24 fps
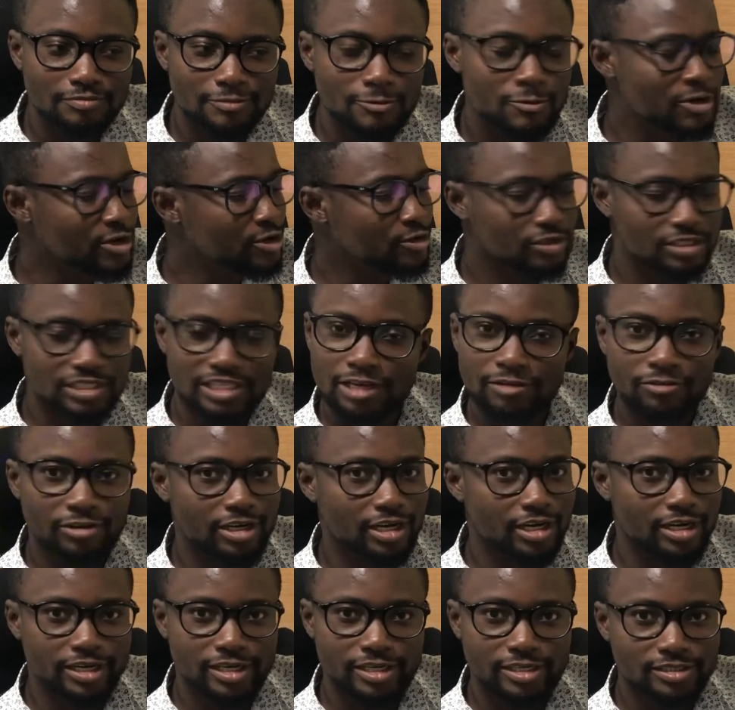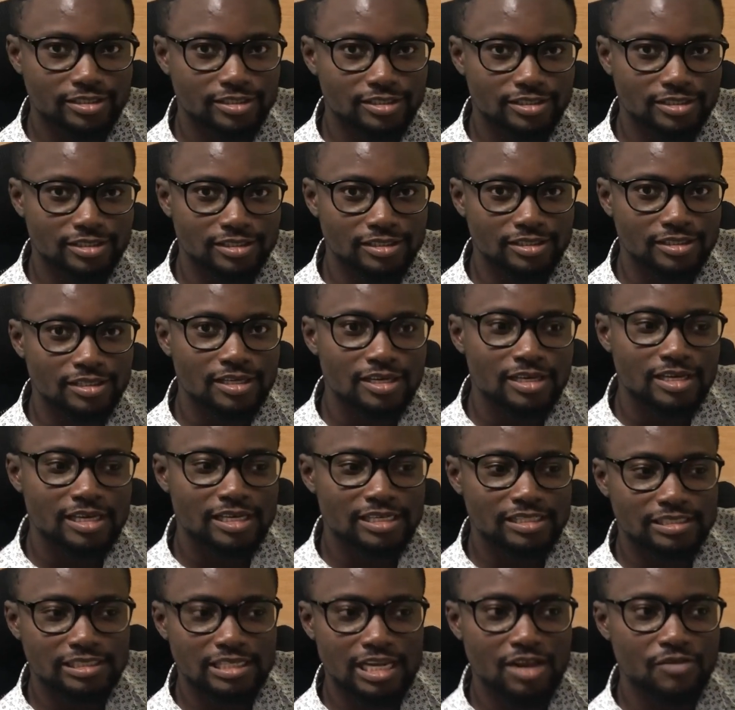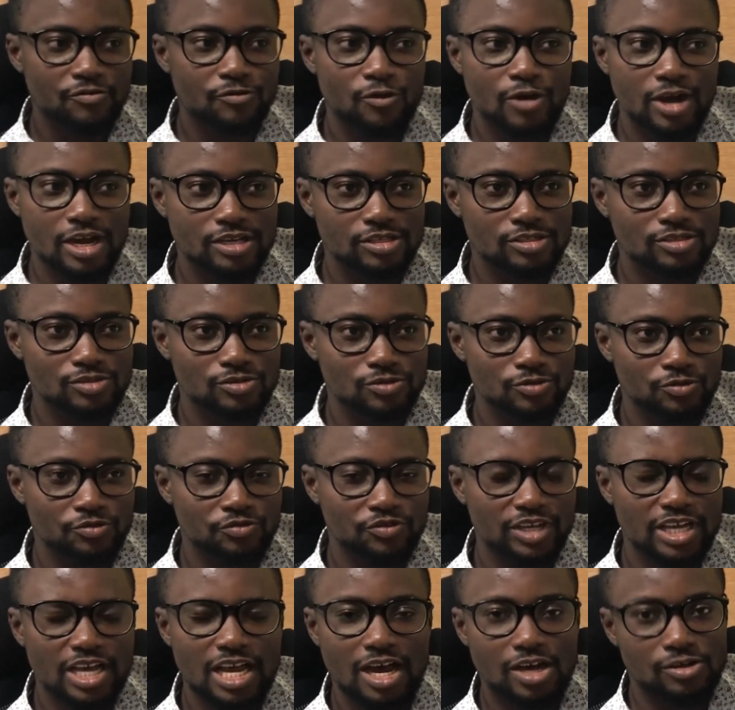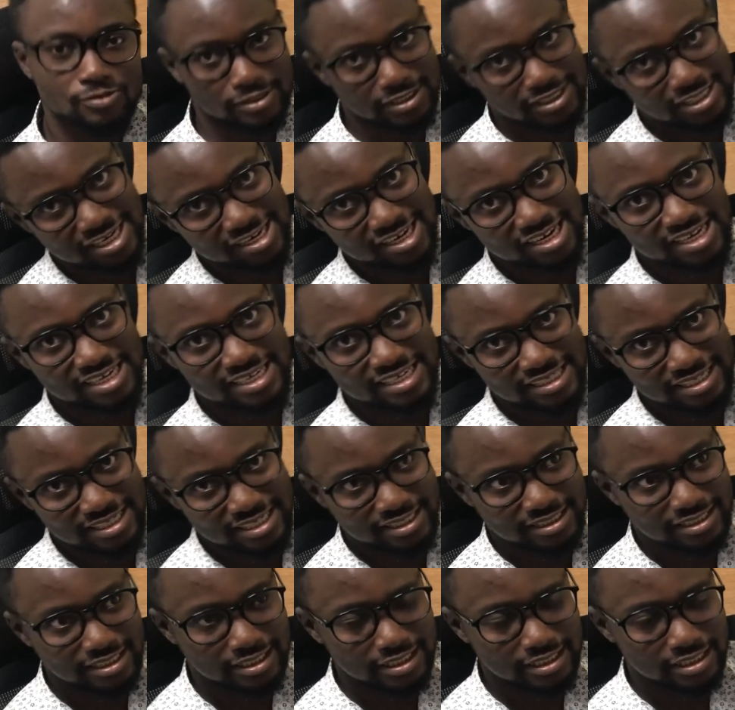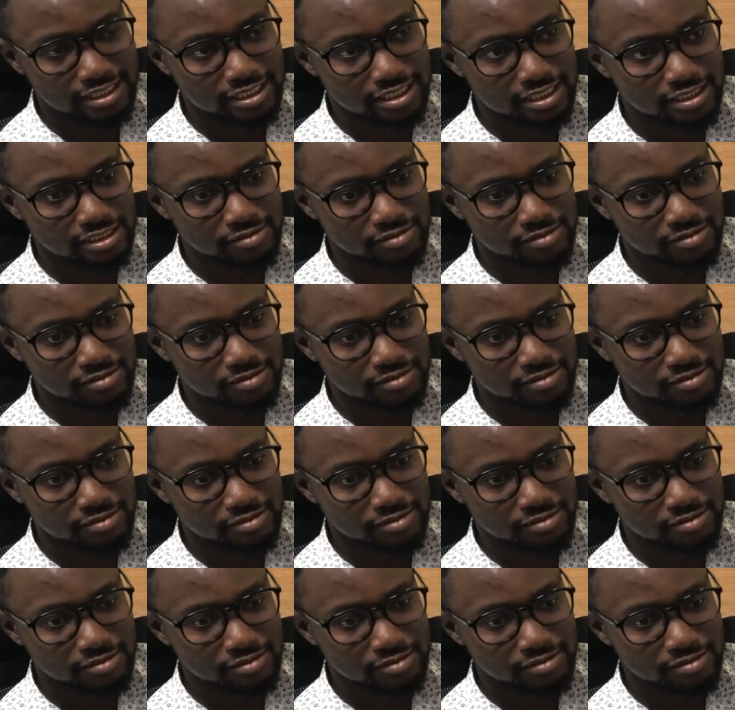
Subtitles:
We don't have it. It's time for us to figure out what's our identity.